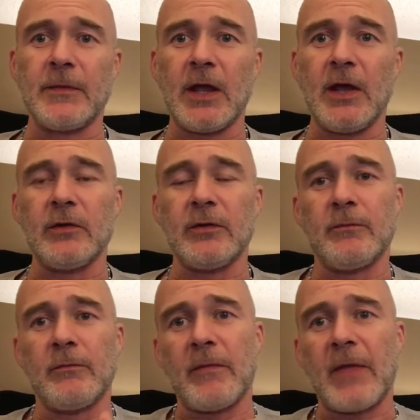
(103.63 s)
it,
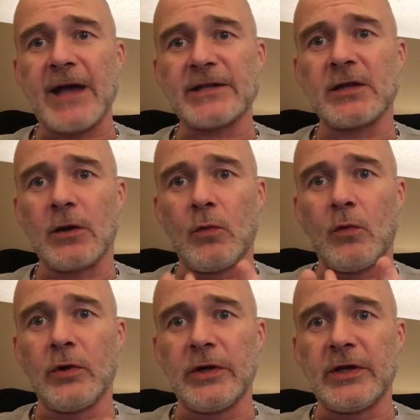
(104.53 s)
NASA
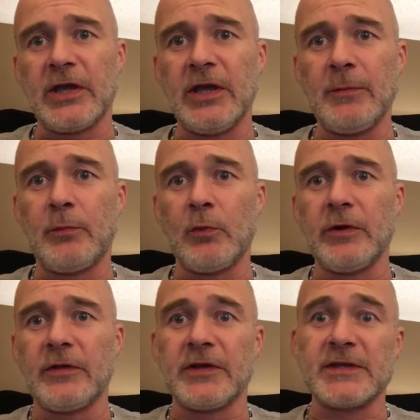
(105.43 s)
would keep
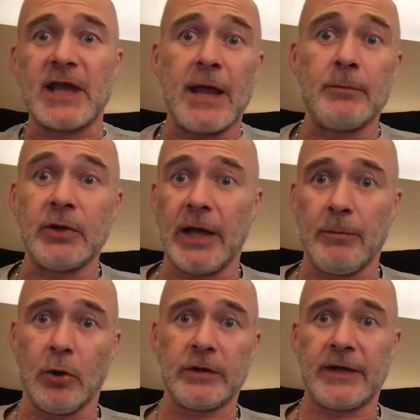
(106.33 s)
with the same
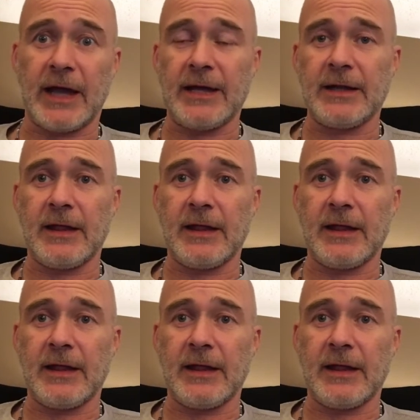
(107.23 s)
playbook that